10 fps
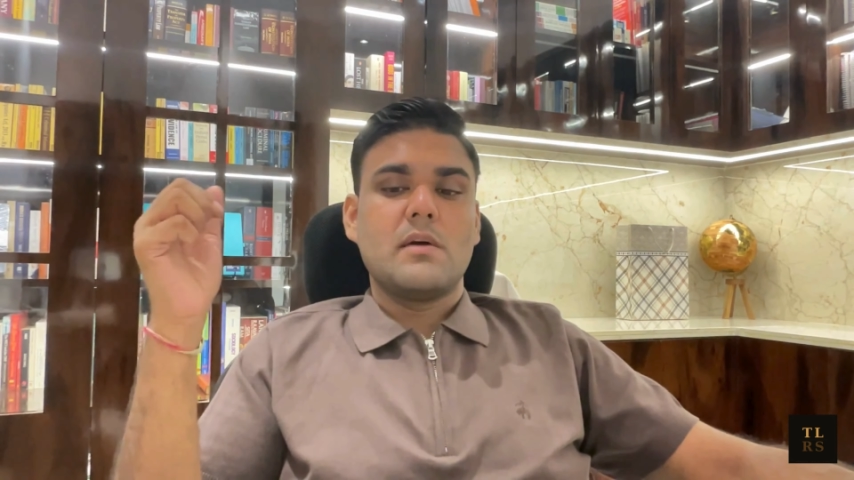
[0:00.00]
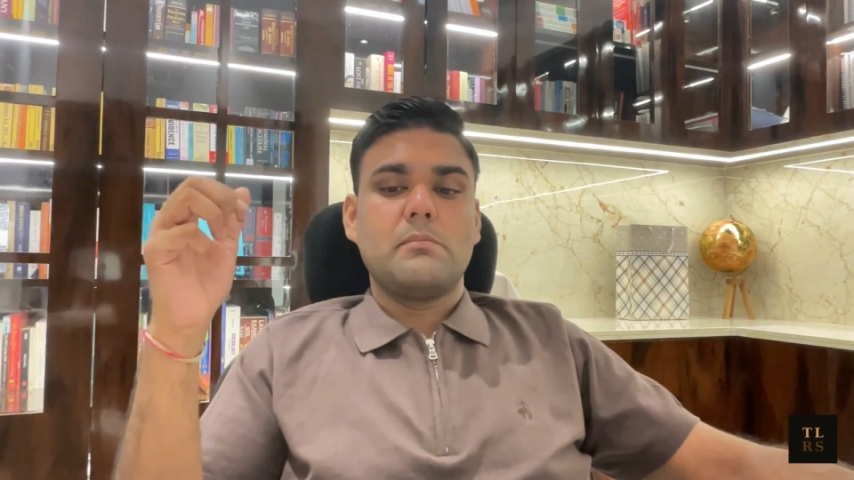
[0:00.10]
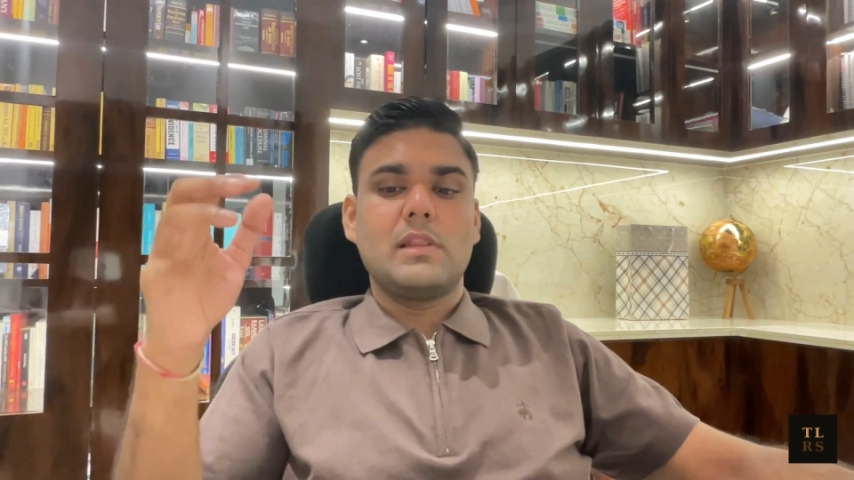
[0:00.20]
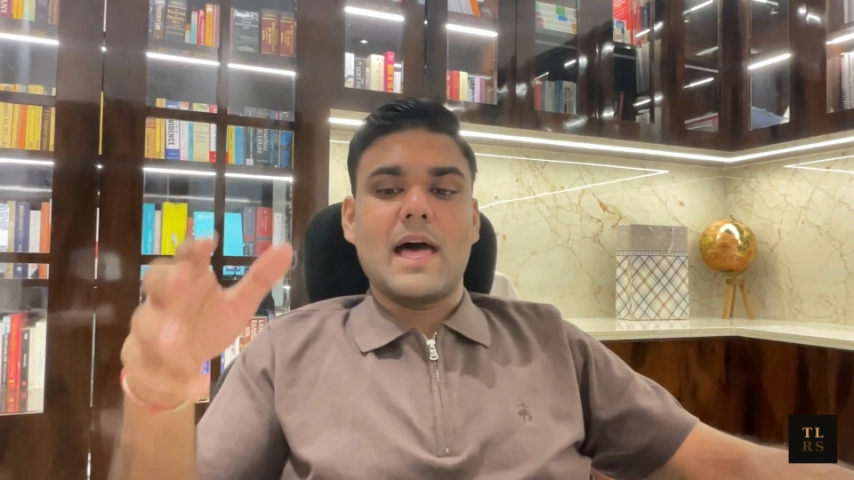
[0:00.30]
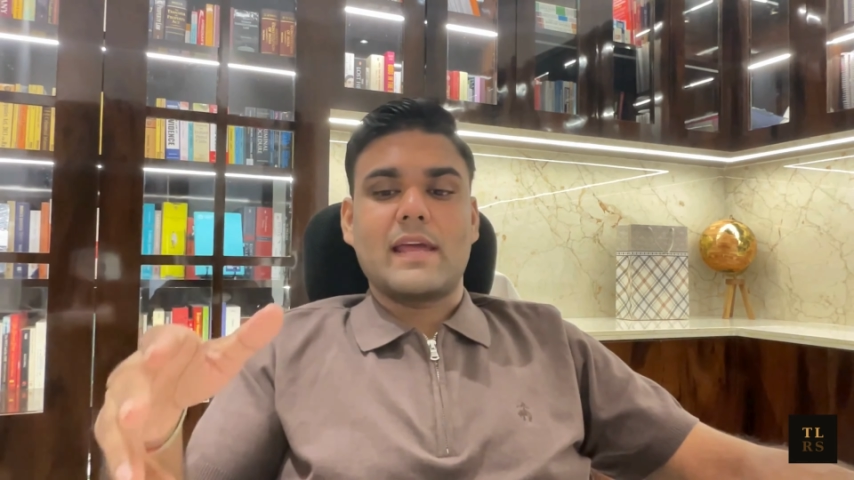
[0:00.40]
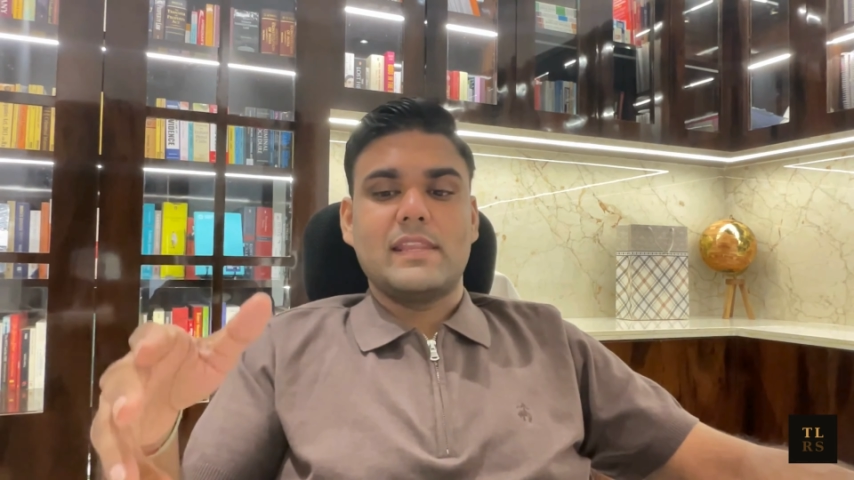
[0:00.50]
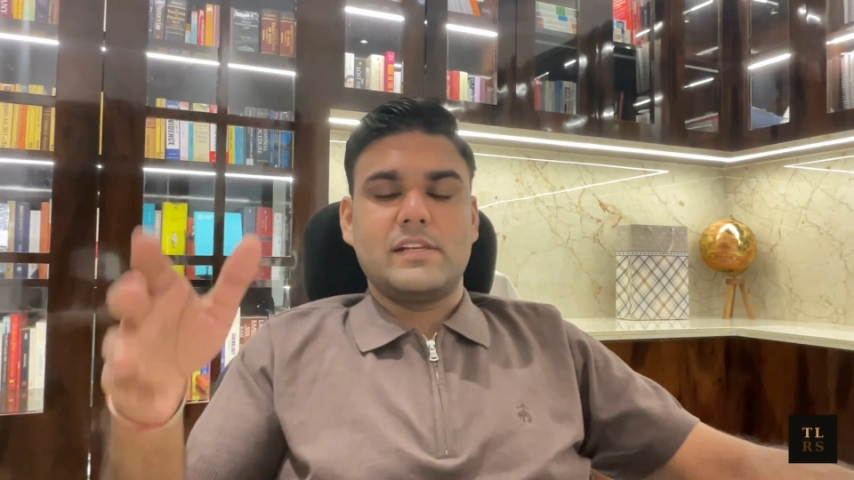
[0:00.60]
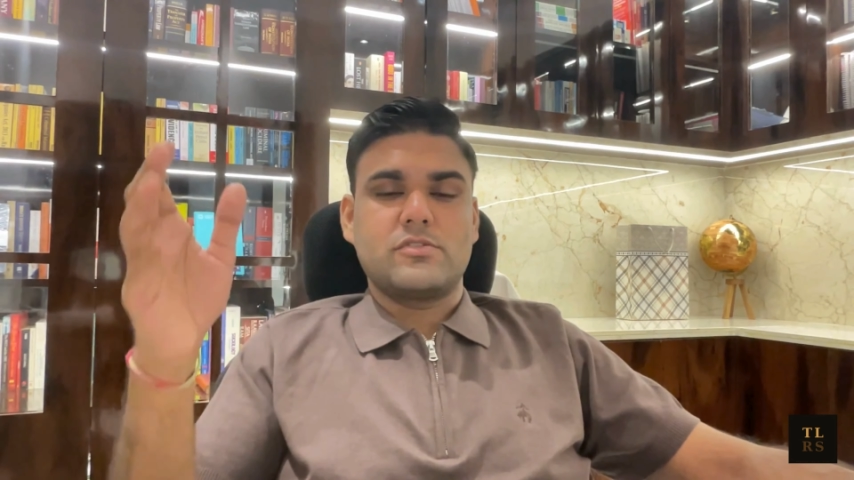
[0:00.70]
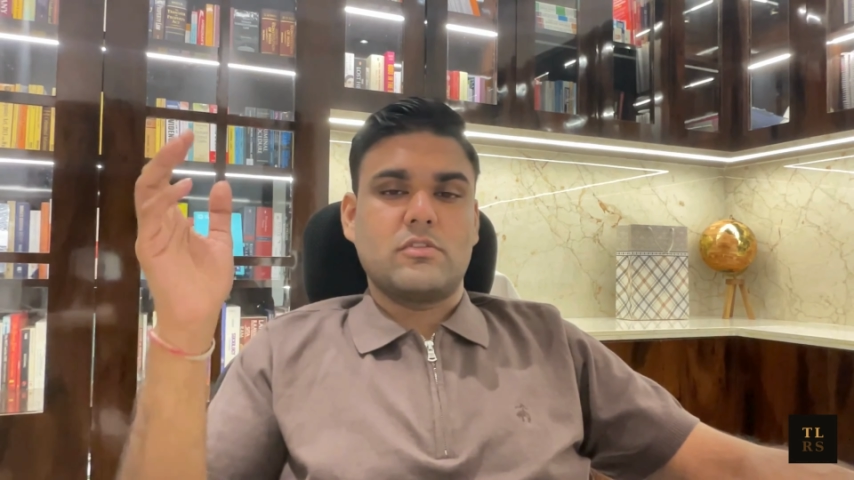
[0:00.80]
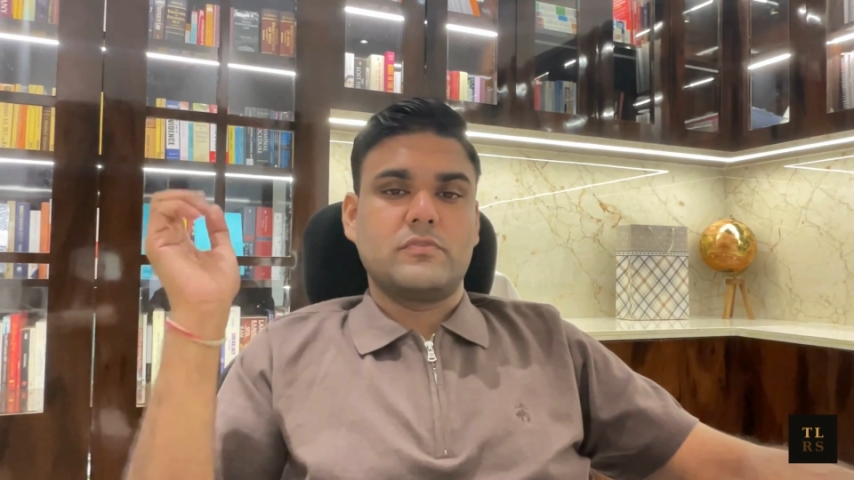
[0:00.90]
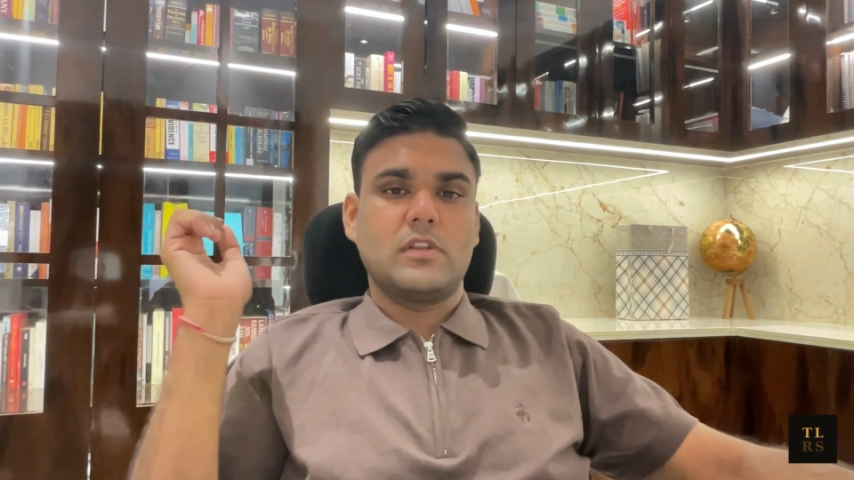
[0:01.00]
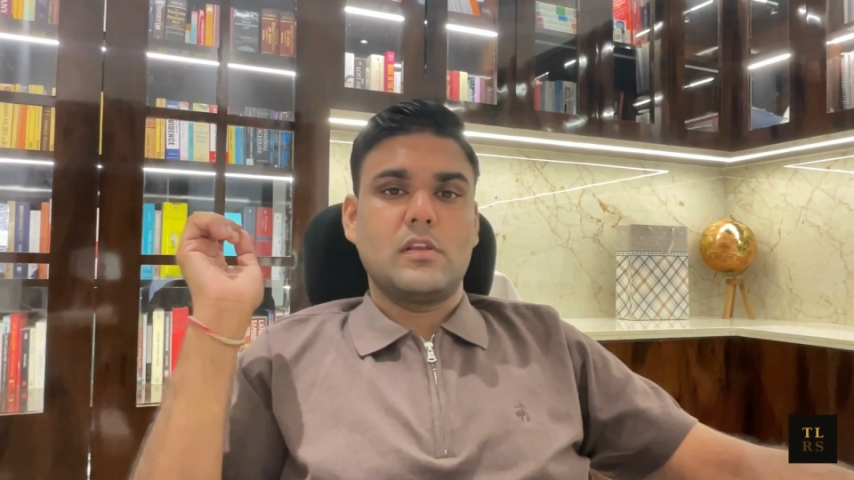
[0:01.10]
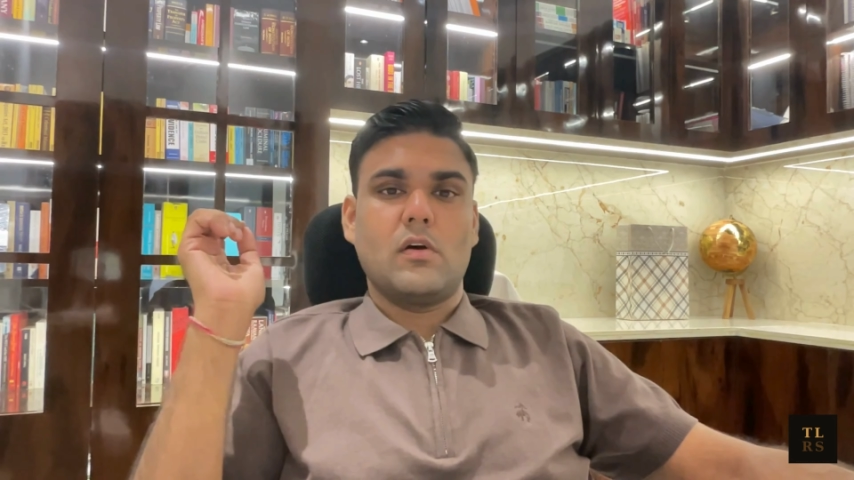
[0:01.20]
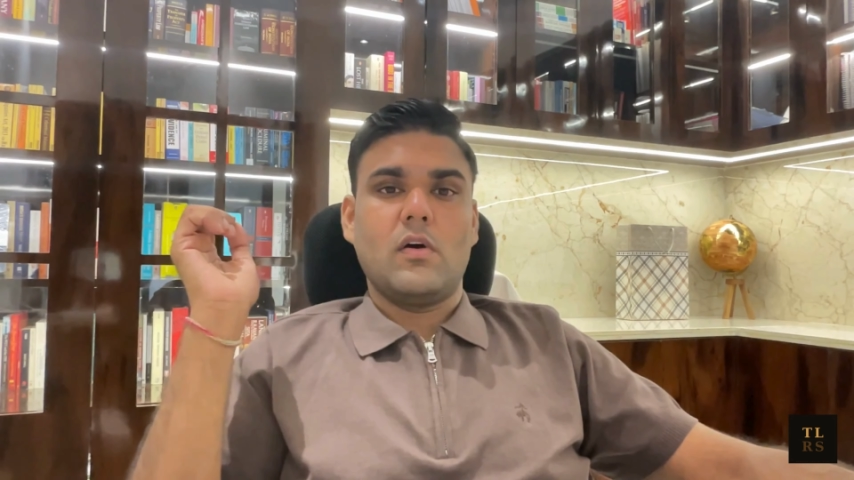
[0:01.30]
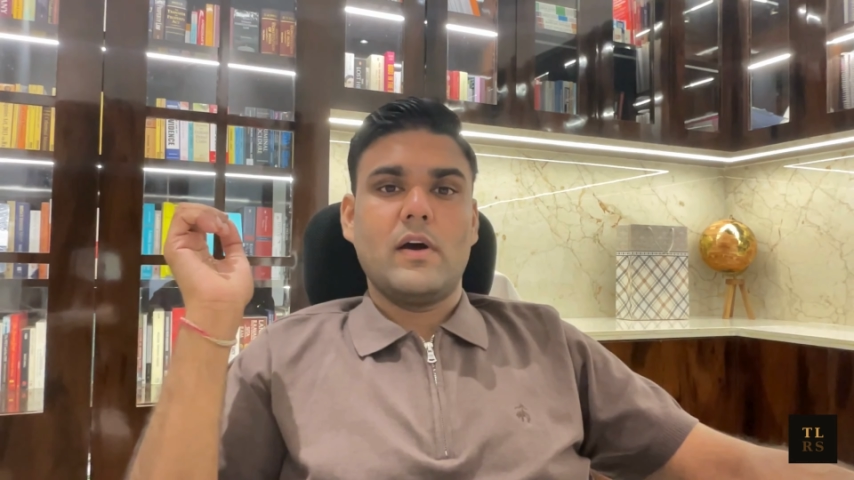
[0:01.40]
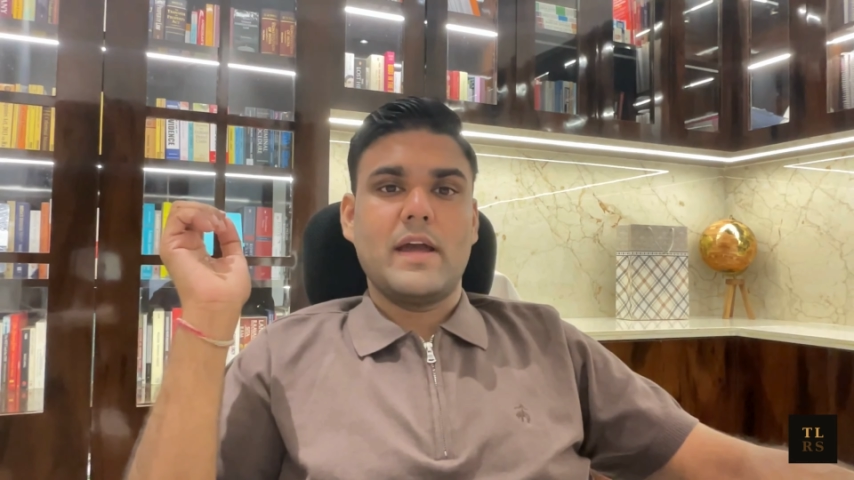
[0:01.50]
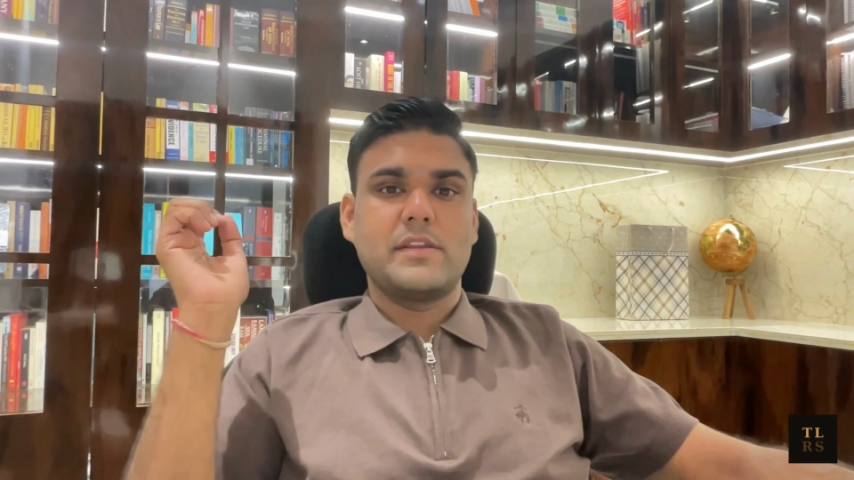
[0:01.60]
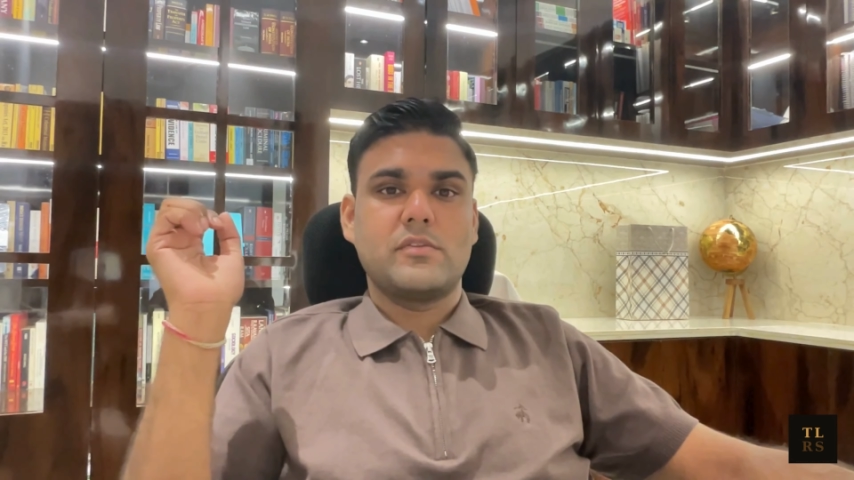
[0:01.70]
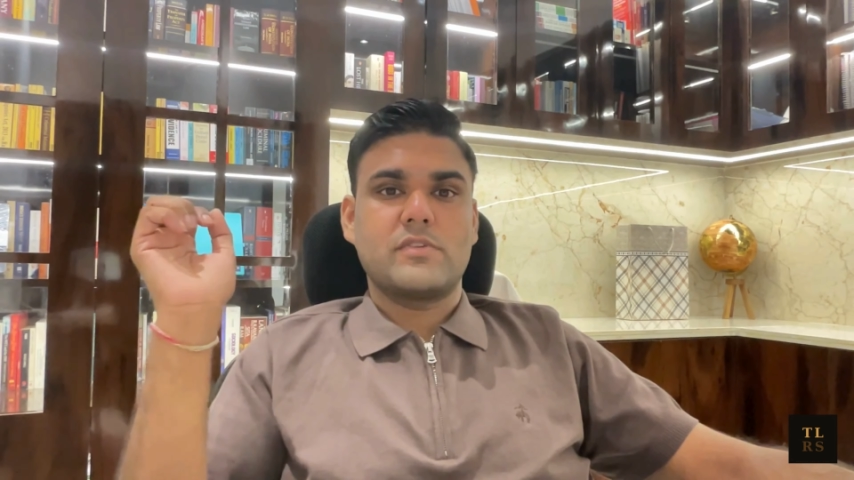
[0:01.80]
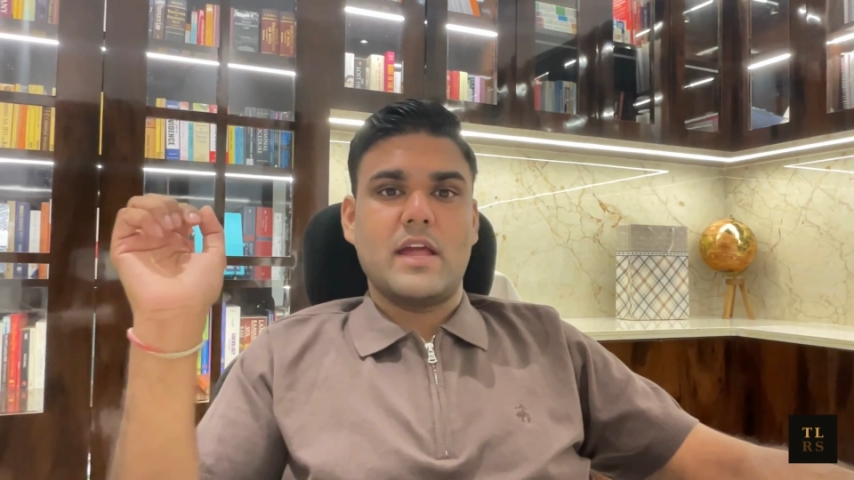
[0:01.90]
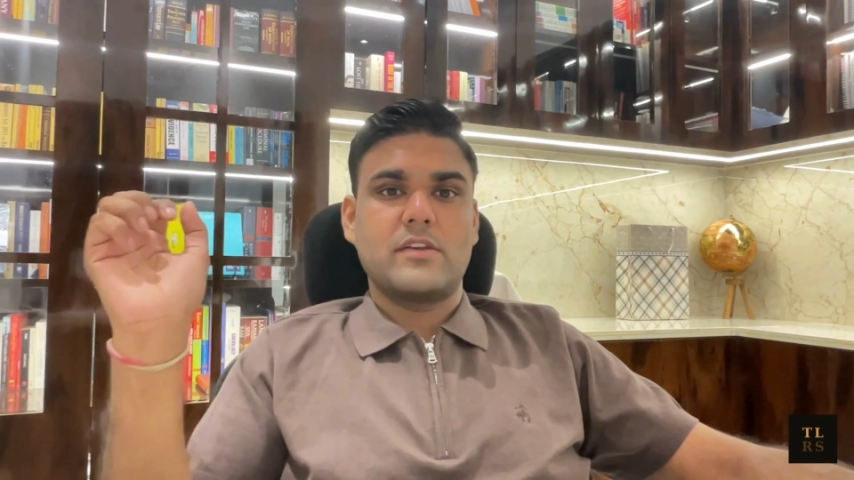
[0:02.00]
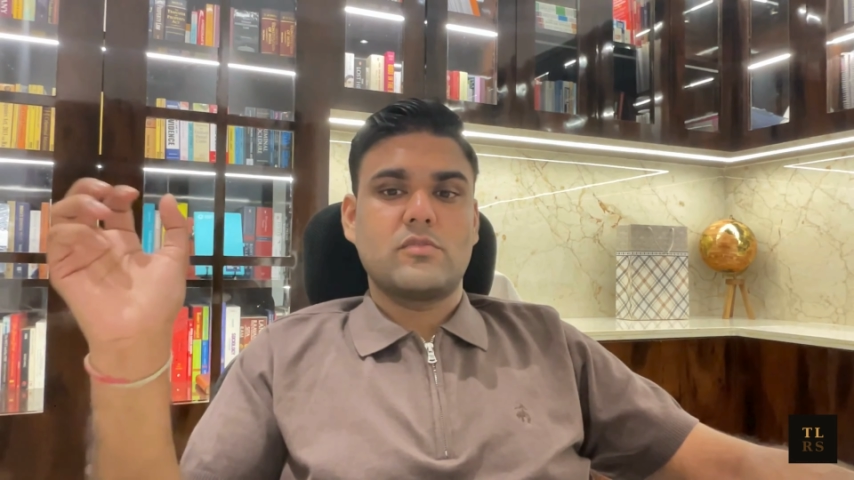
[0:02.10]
black letter of the law and you're trying